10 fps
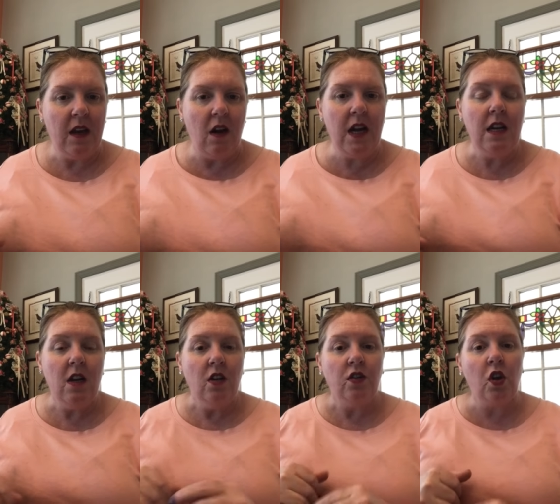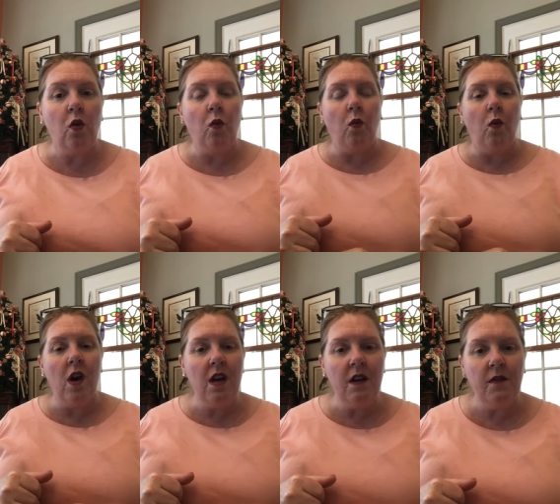All right. So
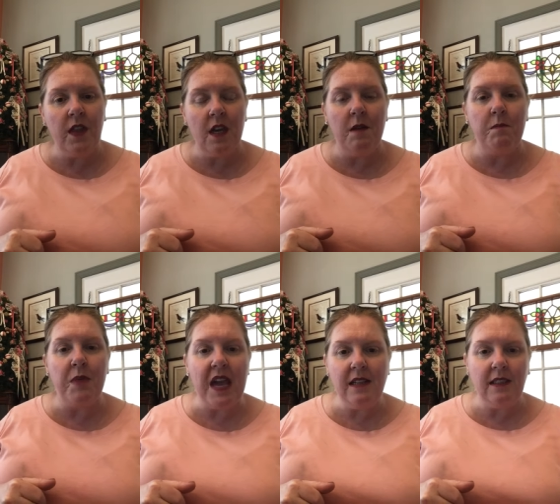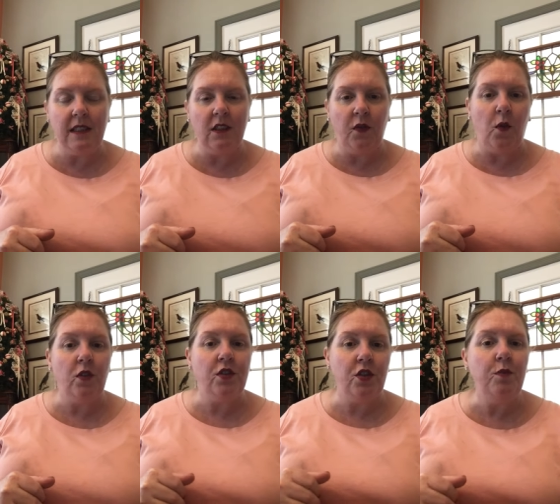one of the bases for
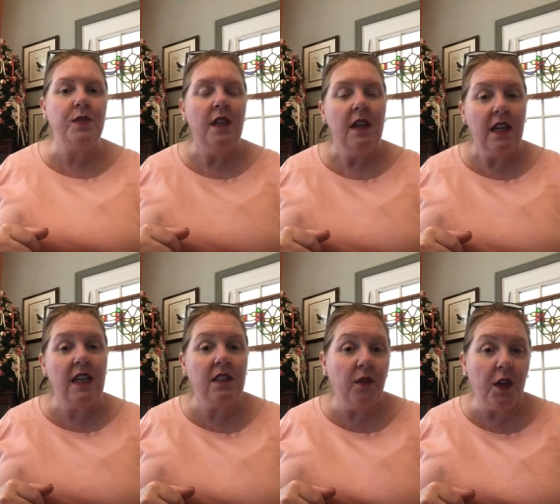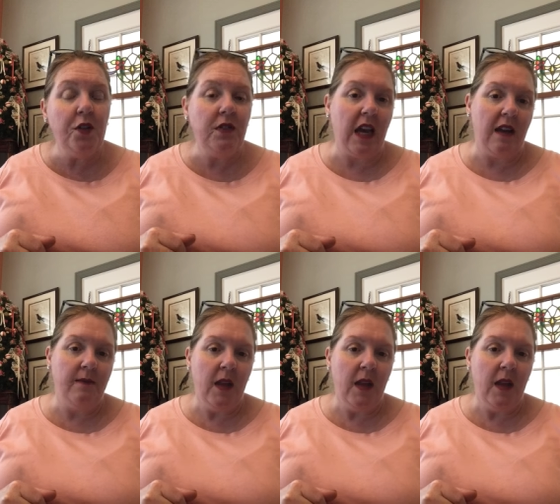soups is a velouté.